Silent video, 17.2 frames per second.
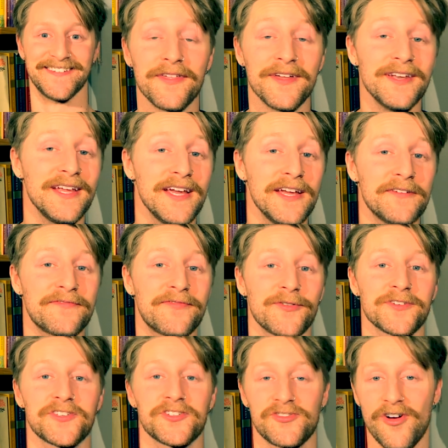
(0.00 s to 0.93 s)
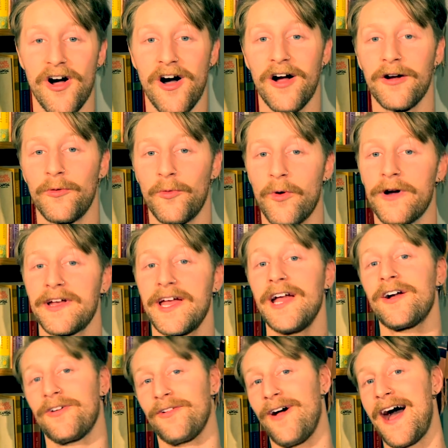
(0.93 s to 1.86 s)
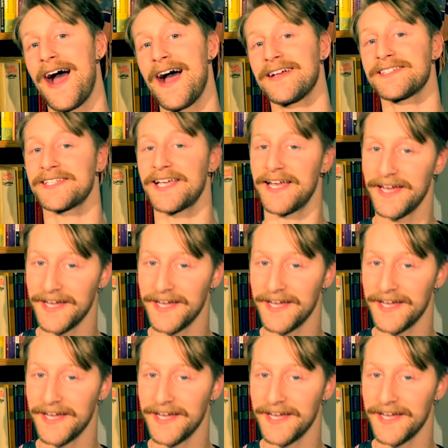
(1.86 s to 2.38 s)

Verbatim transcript: The need for strong working class,